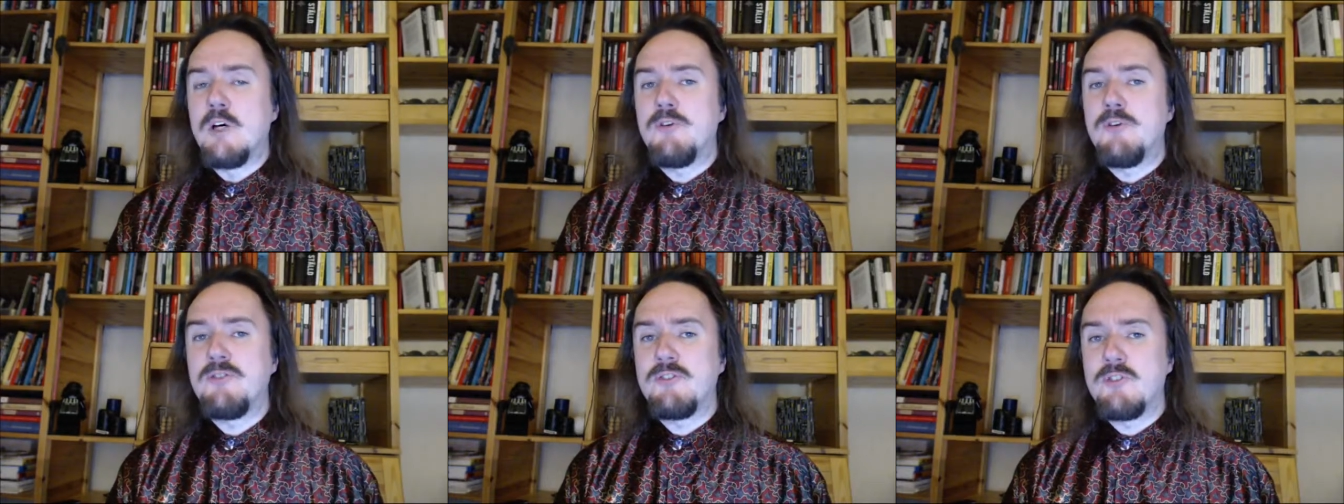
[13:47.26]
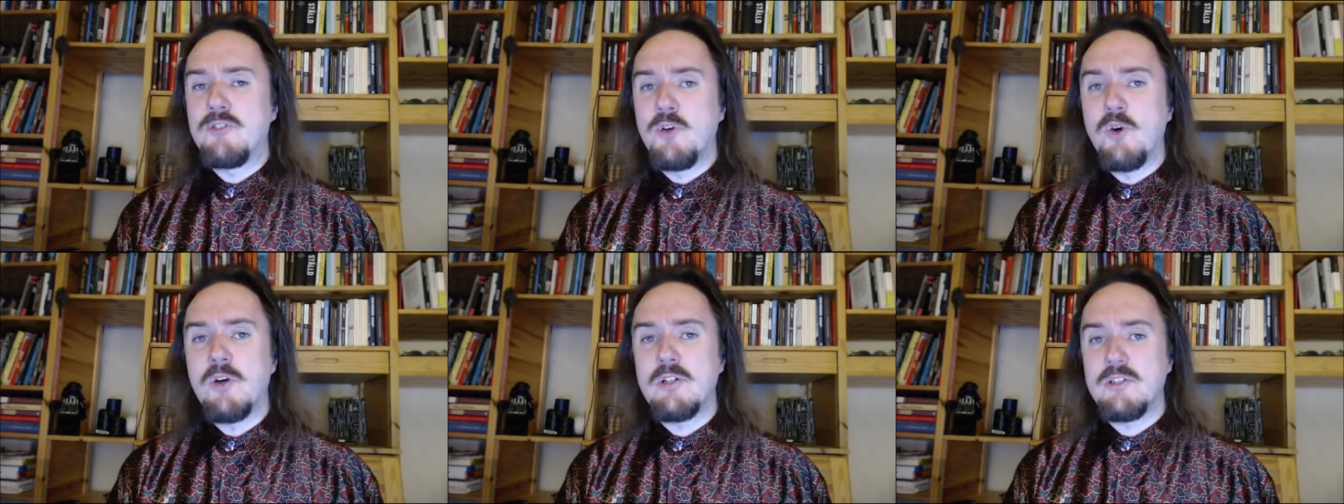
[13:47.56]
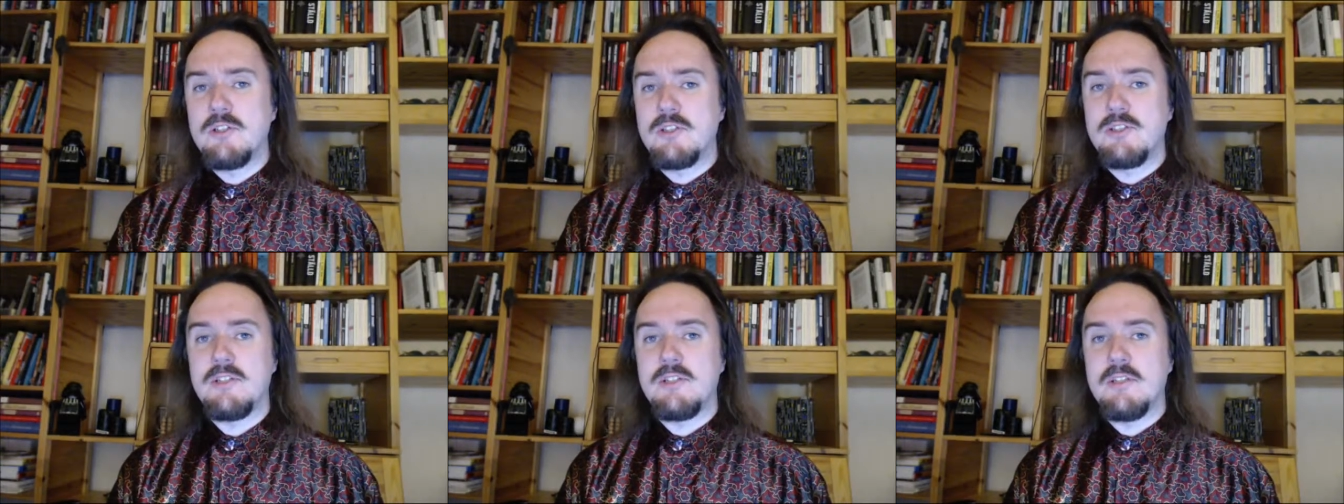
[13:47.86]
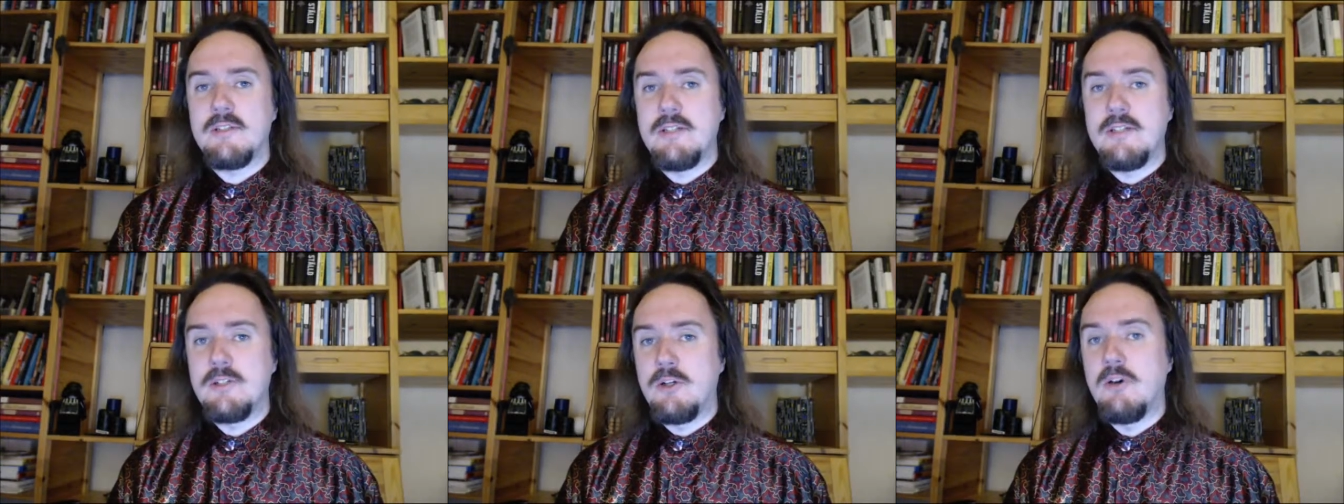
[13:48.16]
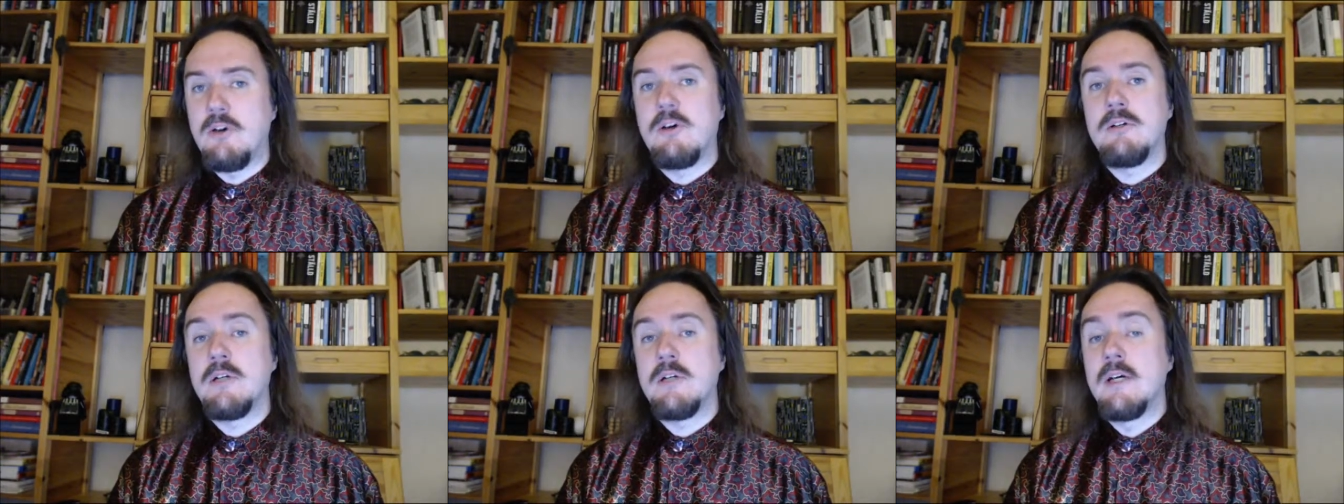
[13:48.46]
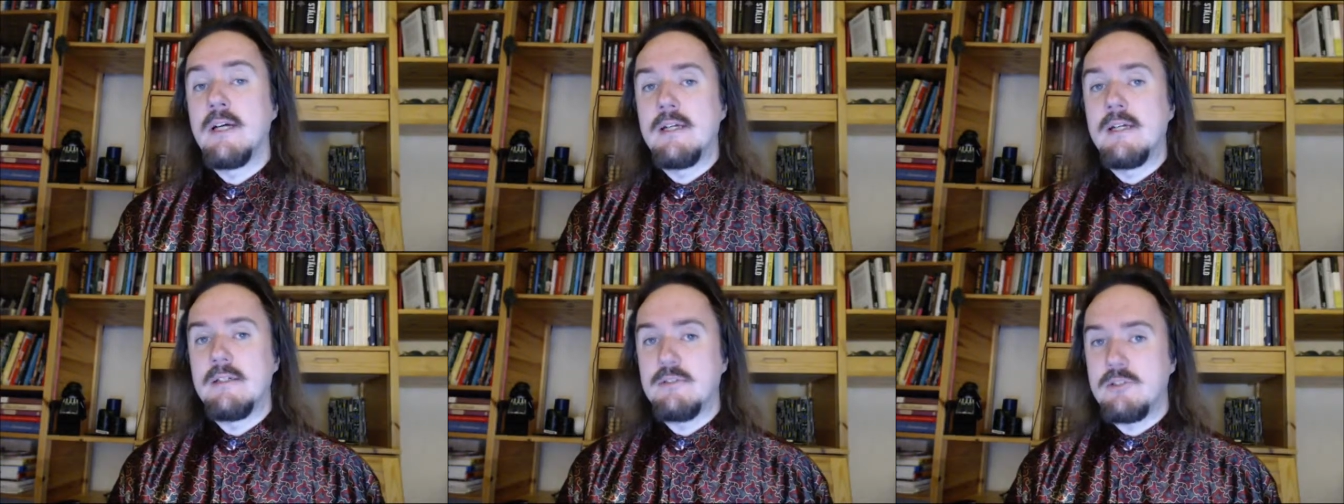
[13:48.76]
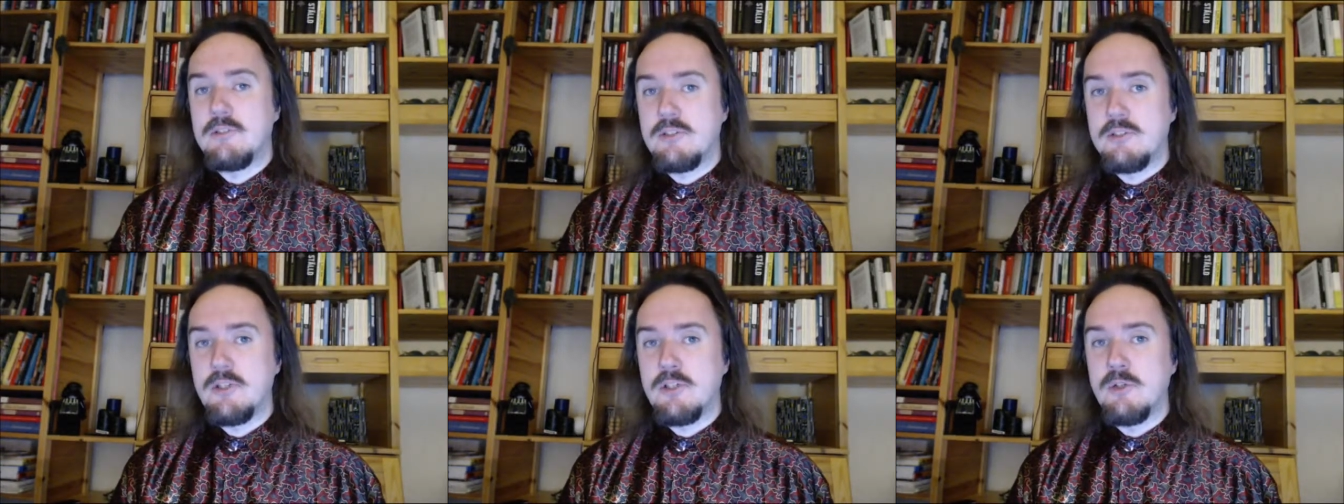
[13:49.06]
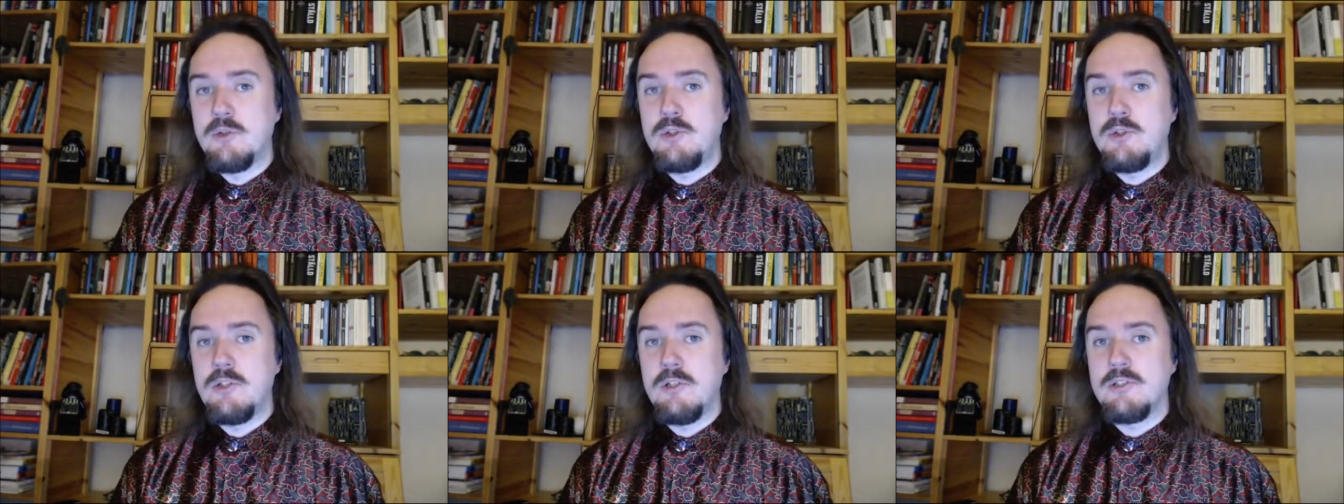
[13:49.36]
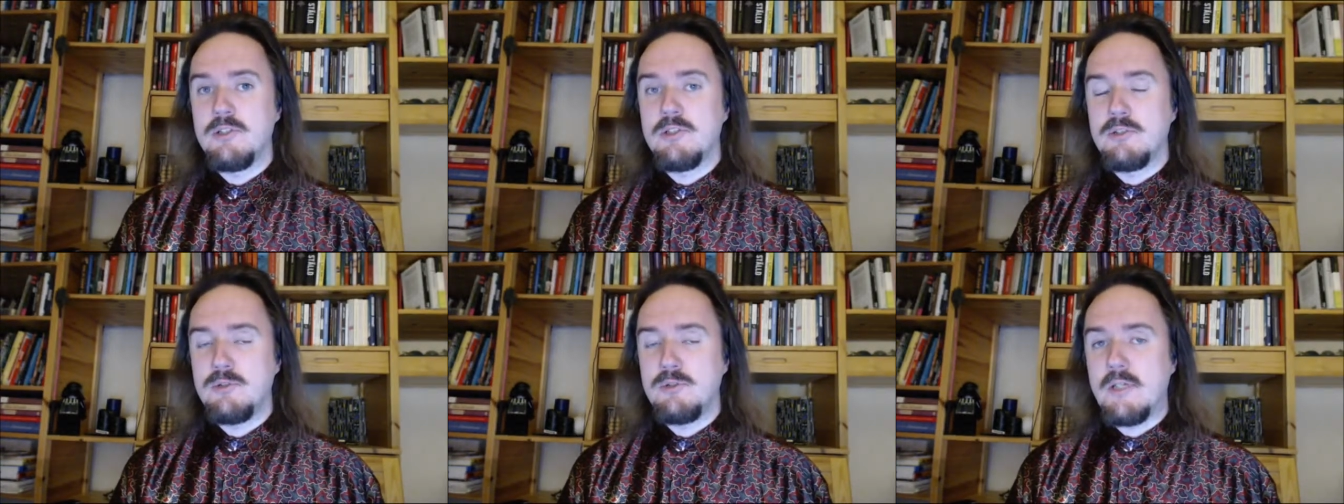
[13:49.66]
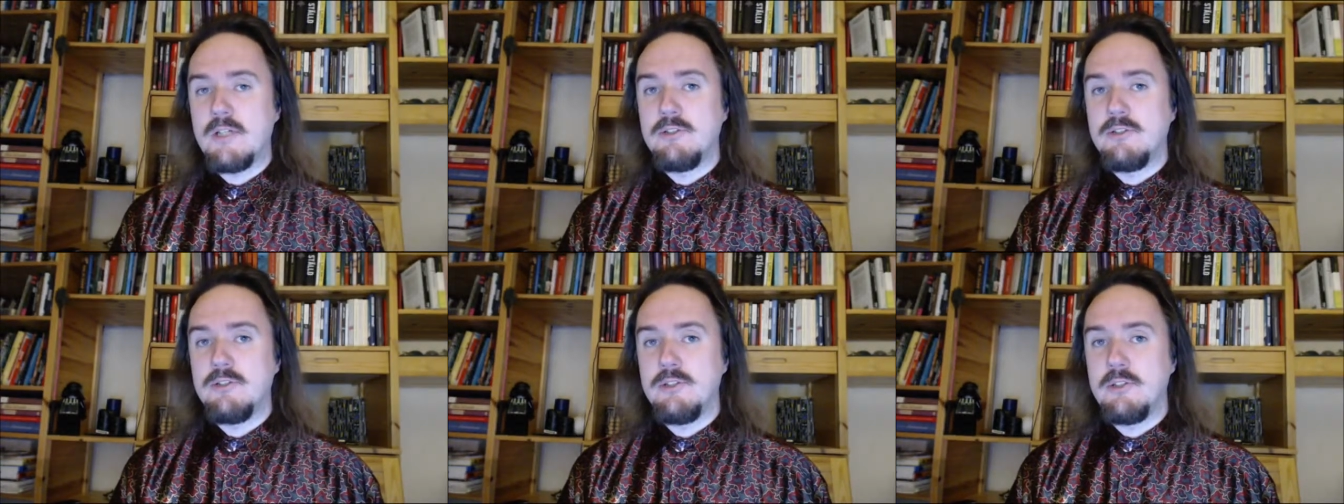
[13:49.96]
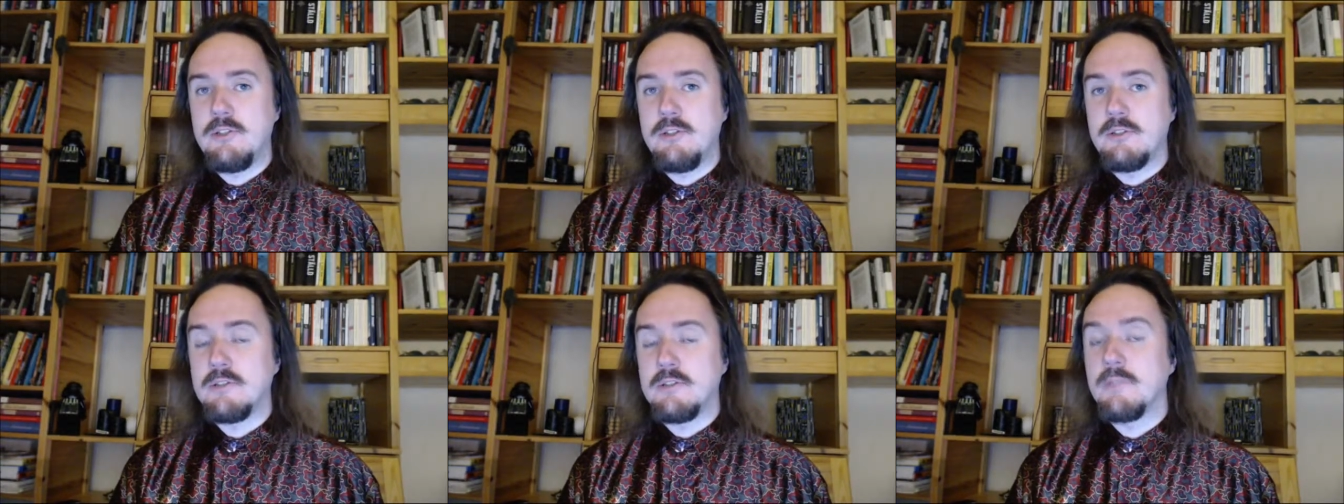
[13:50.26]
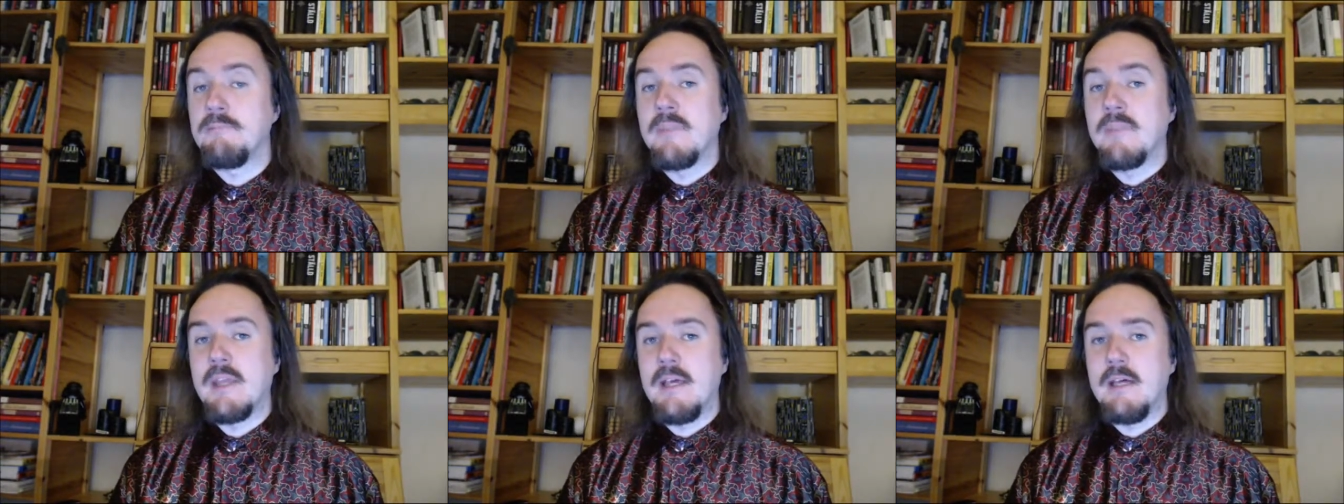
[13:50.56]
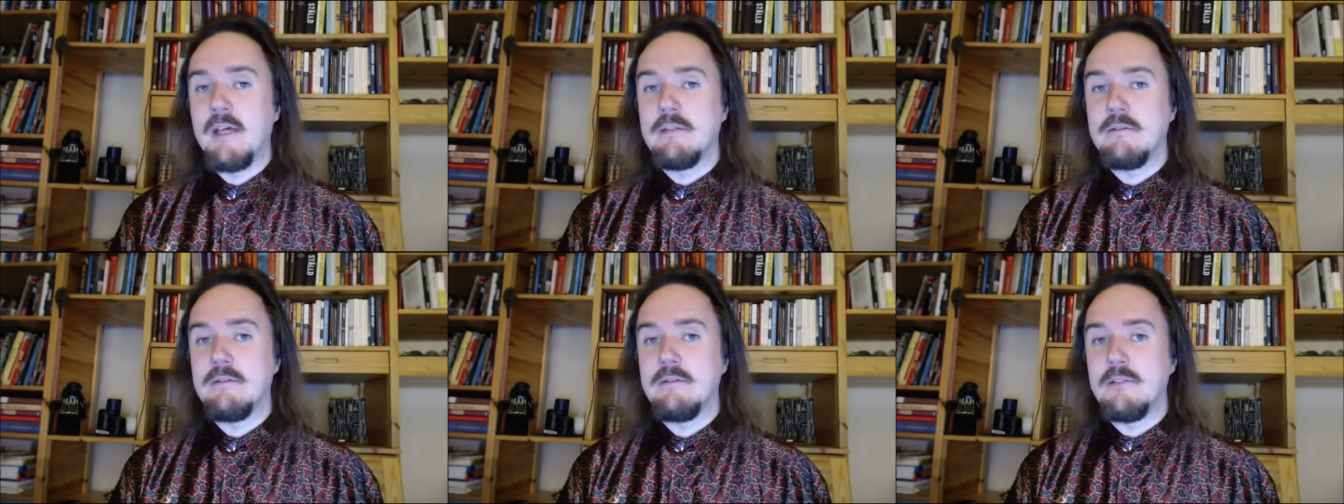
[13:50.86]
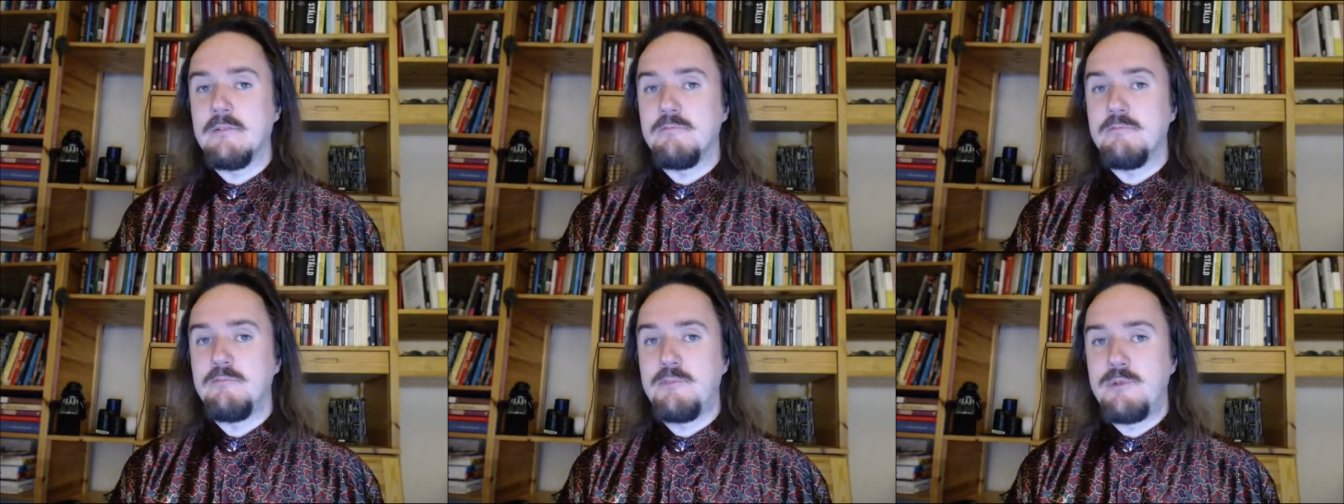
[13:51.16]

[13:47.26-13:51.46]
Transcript: Of course, there are social structures and